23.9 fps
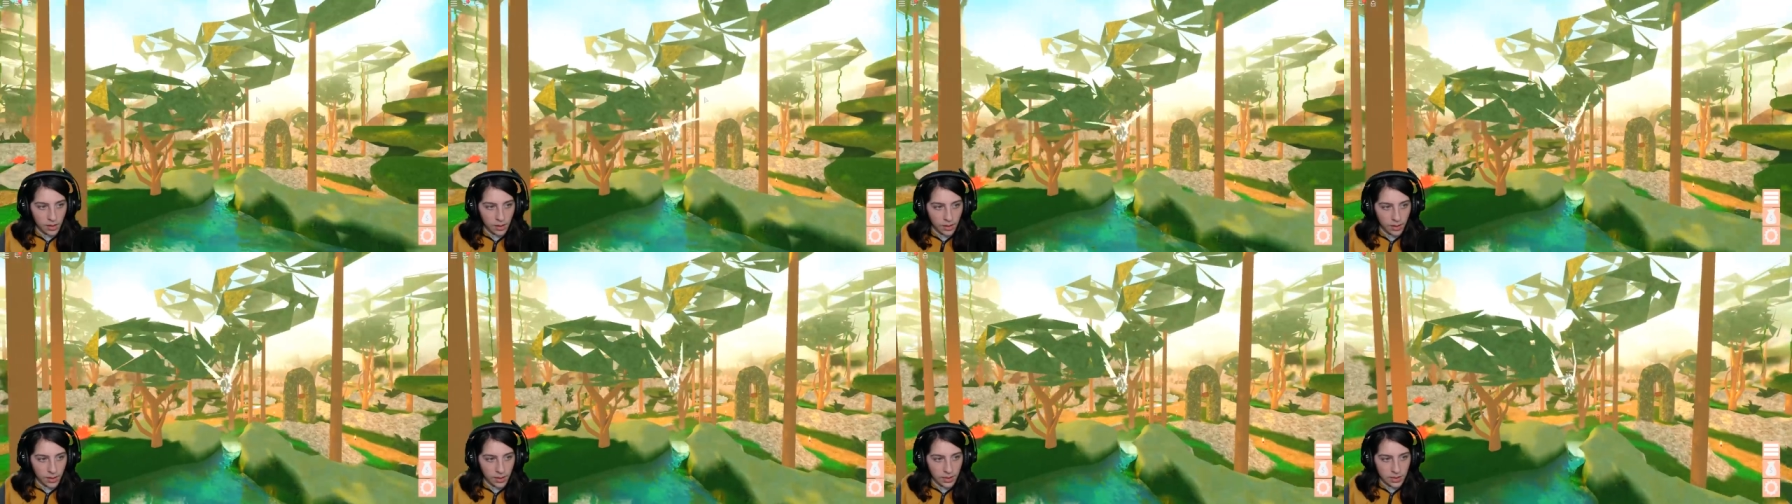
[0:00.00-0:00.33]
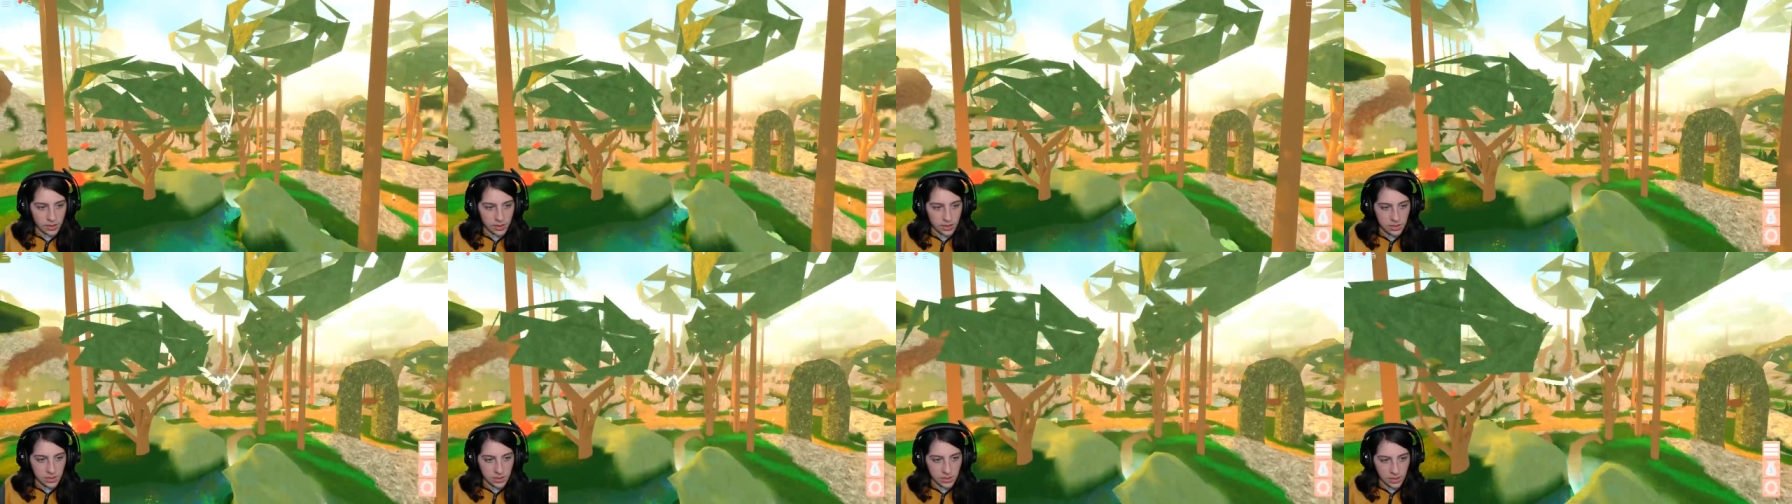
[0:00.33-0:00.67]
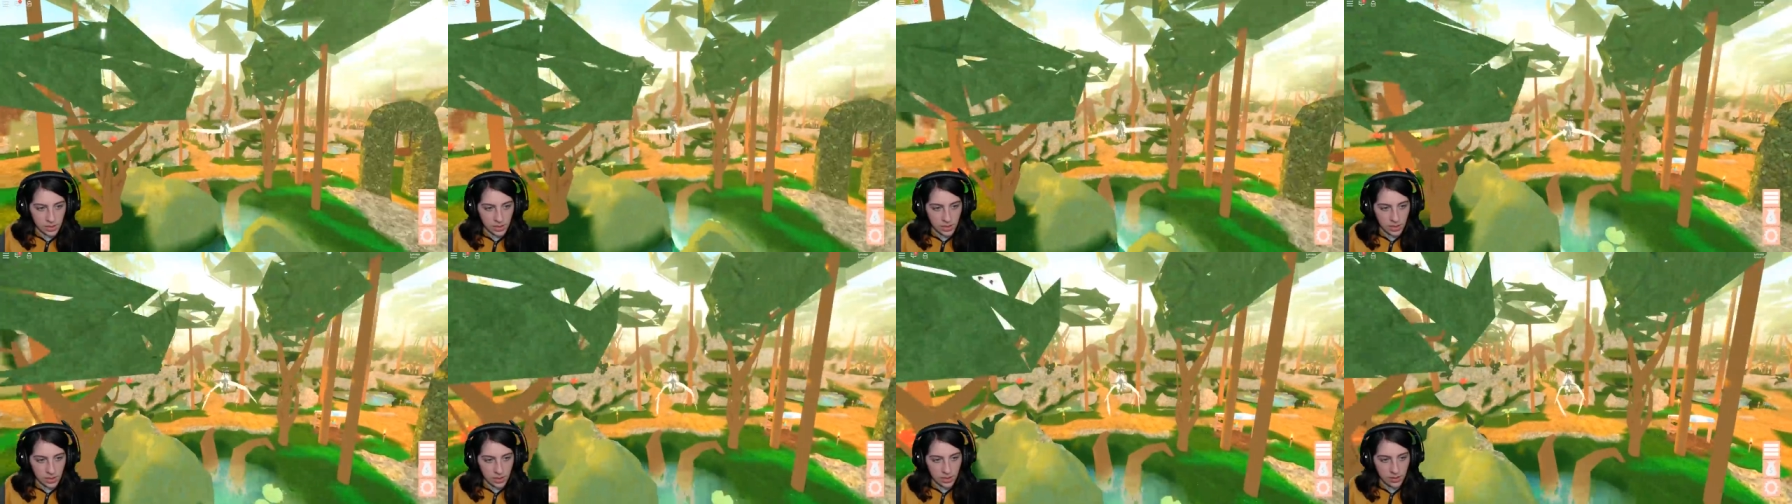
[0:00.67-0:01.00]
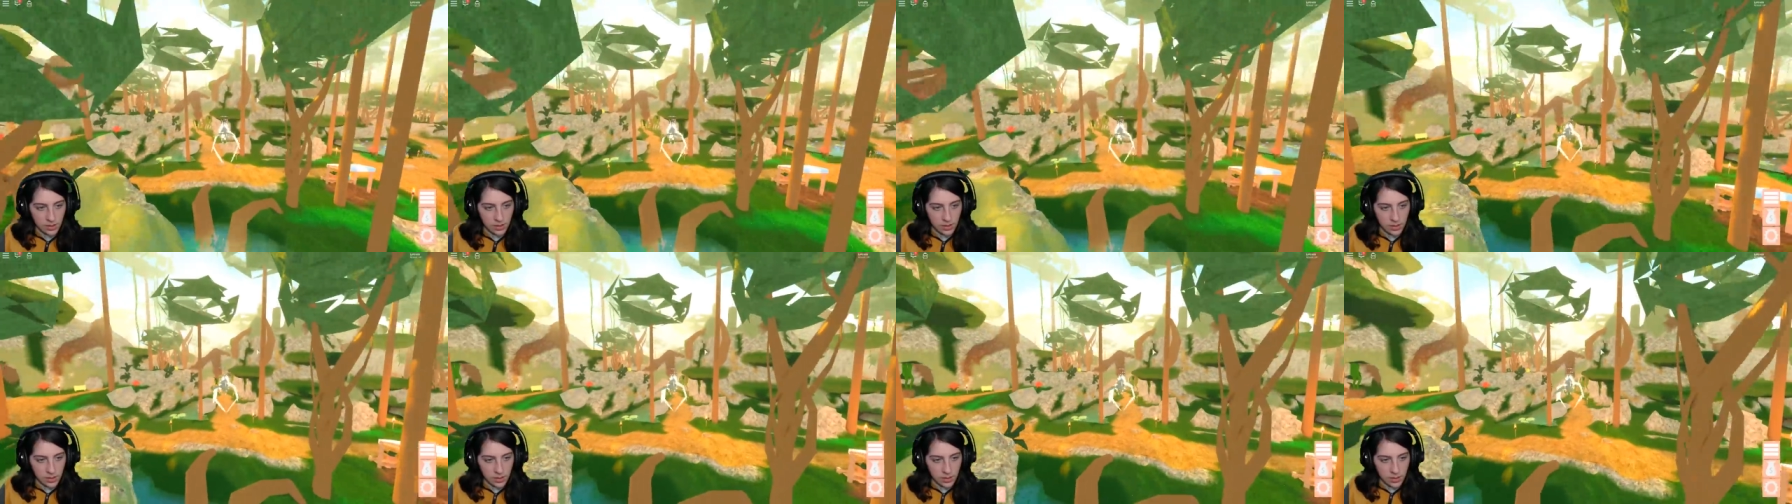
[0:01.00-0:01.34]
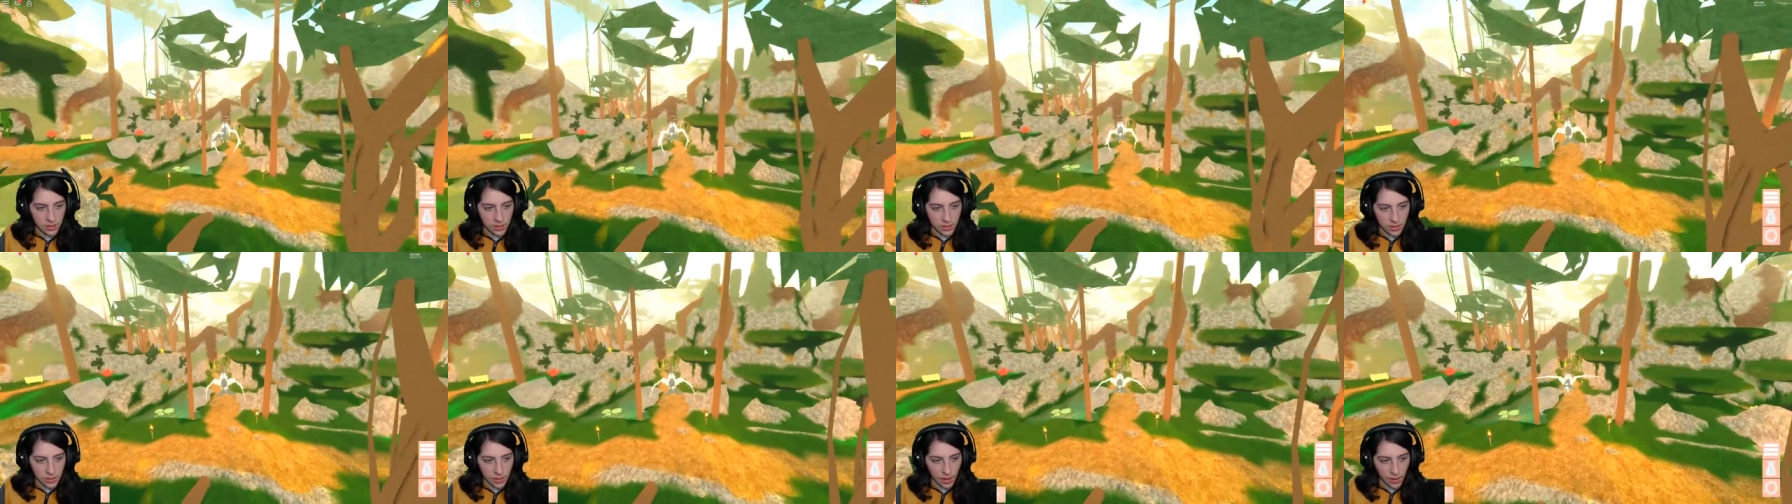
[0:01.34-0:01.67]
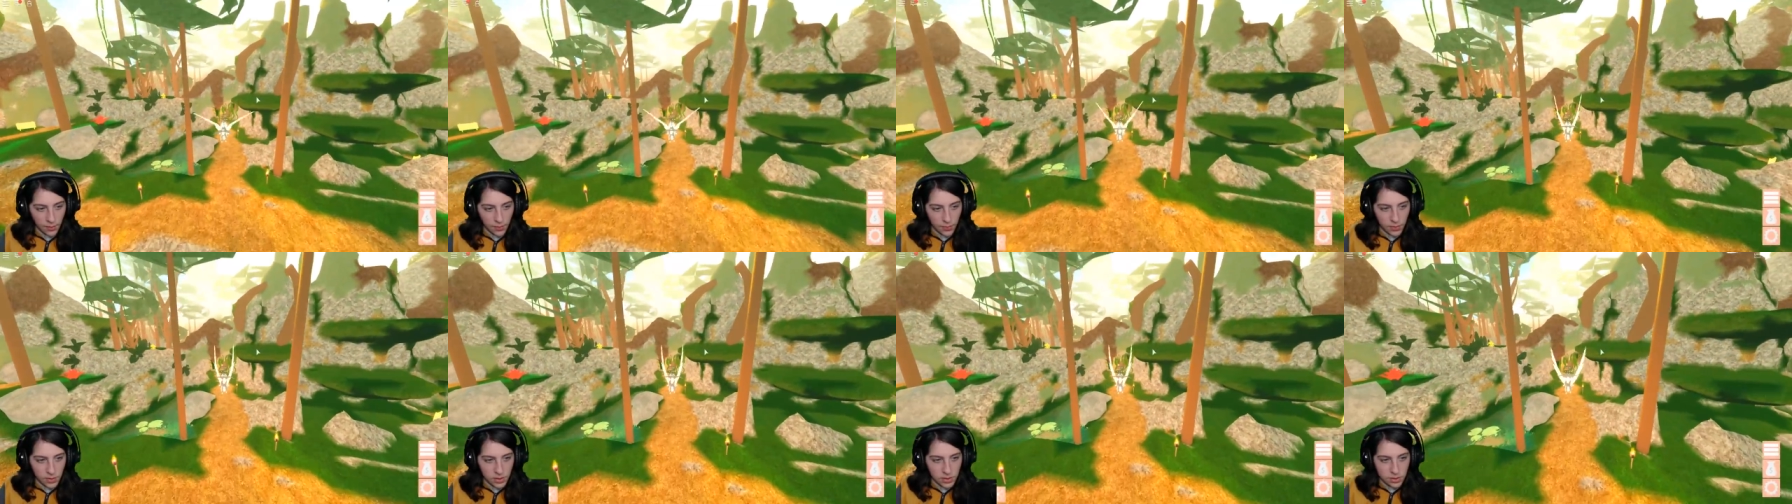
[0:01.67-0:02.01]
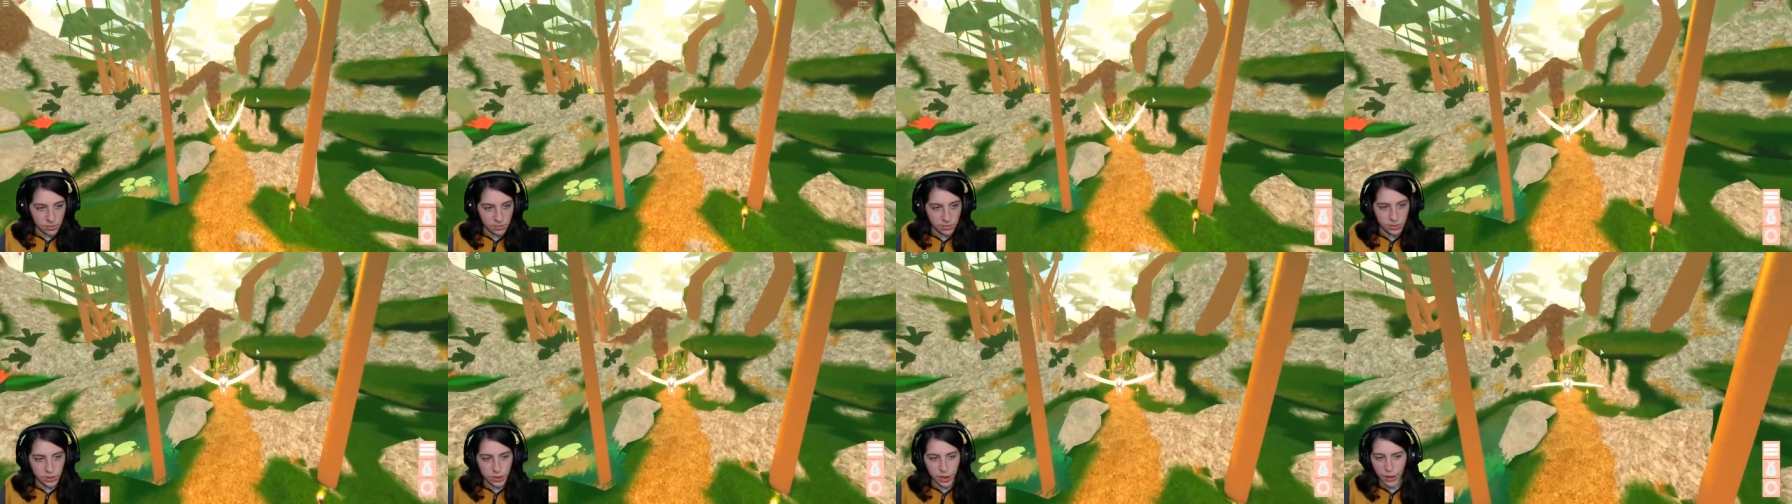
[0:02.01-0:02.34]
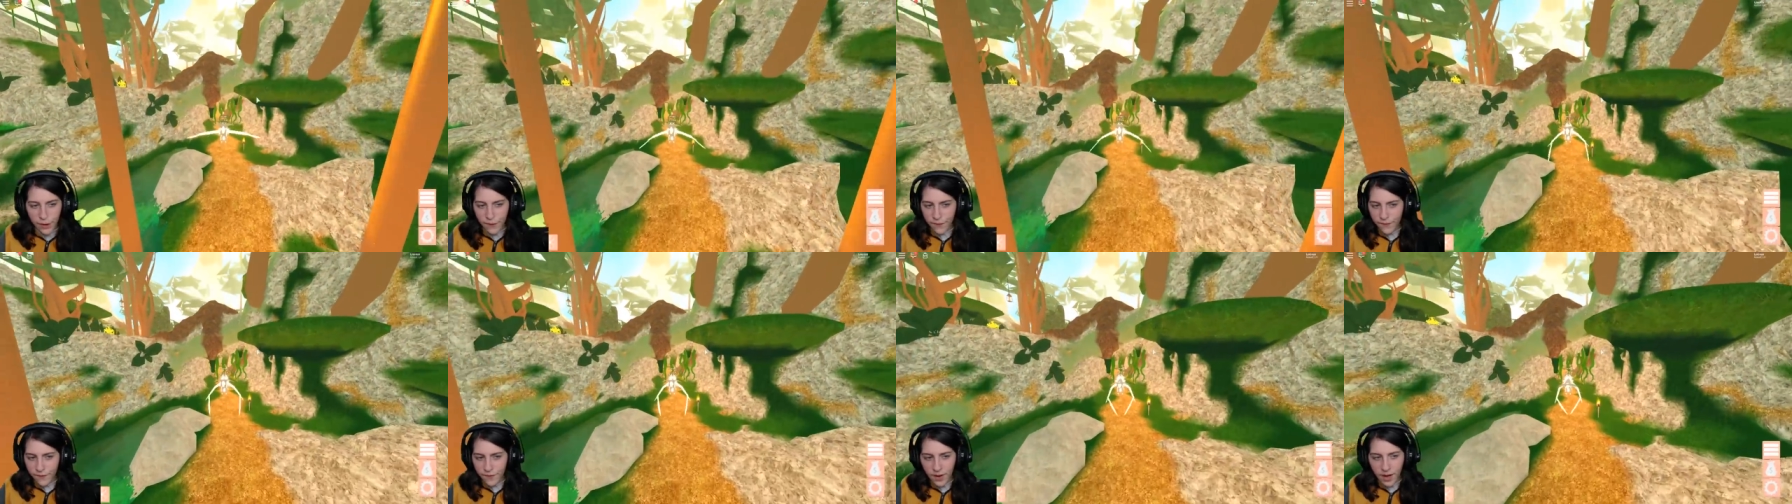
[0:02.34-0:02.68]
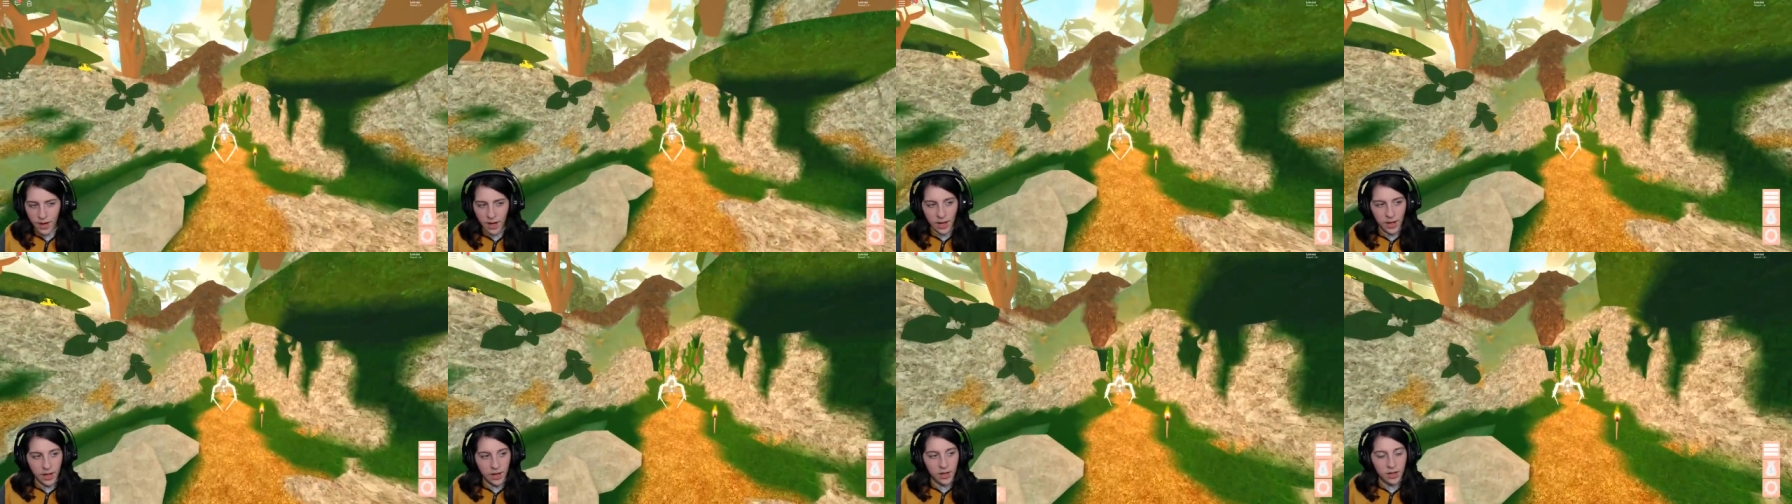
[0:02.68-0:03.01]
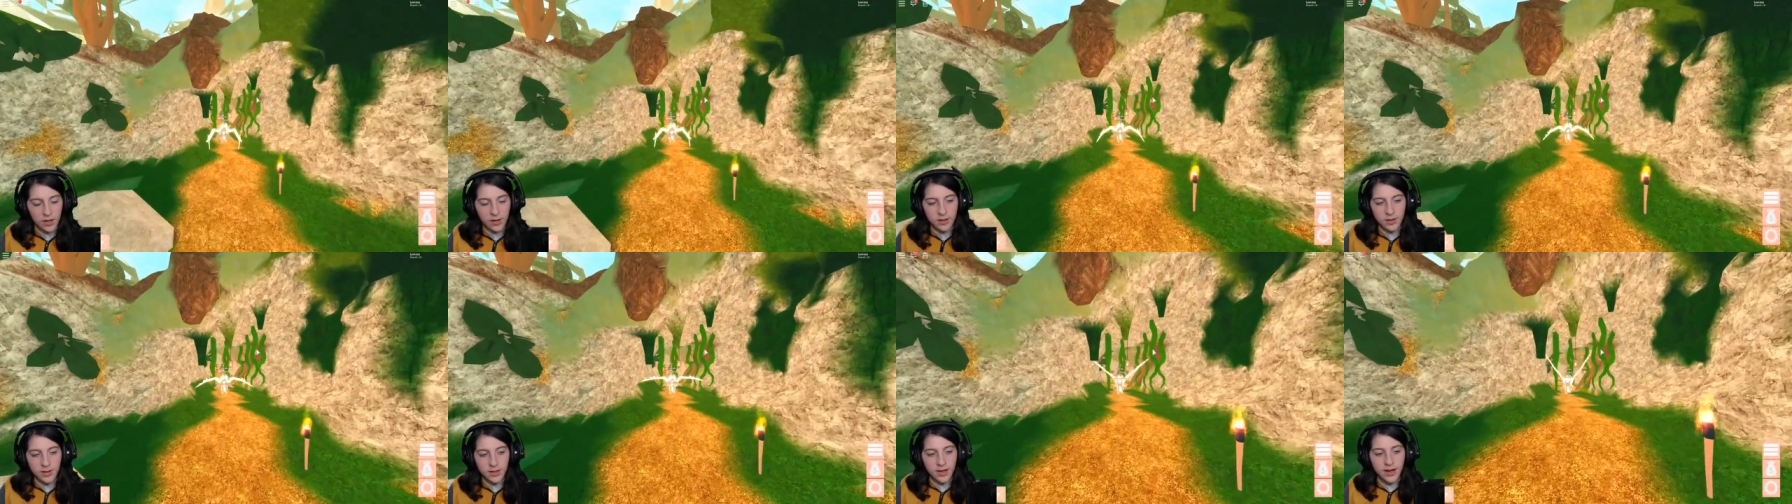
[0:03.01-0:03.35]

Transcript: let's see. That person was on fire.